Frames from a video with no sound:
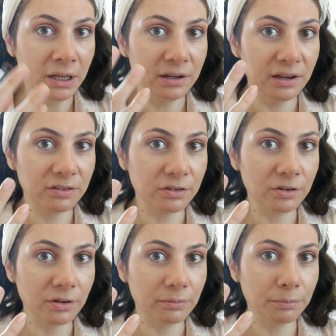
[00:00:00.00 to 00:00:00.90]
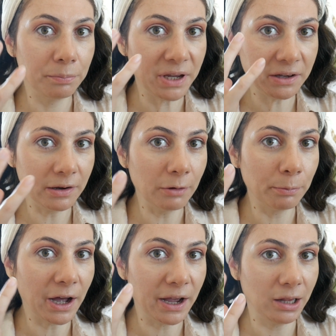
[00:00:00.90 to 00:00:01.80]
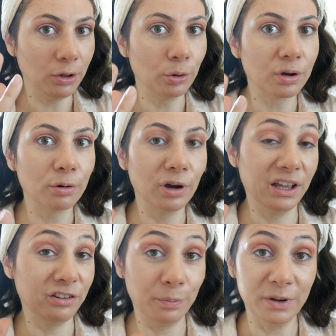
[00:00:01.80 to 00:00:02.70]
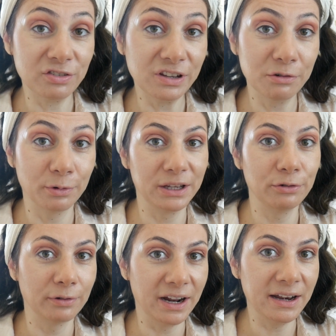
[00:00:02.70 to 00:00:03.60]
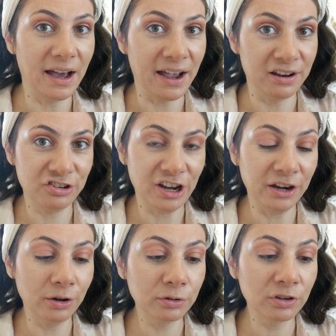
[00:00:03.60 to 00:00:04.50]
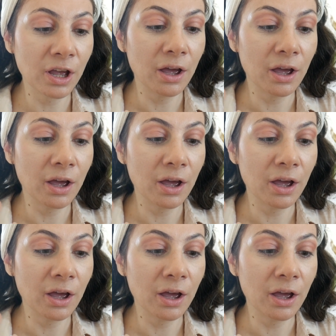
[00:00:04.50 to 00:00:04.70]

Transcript: this beaten up eye look, especially with red eyeshadows.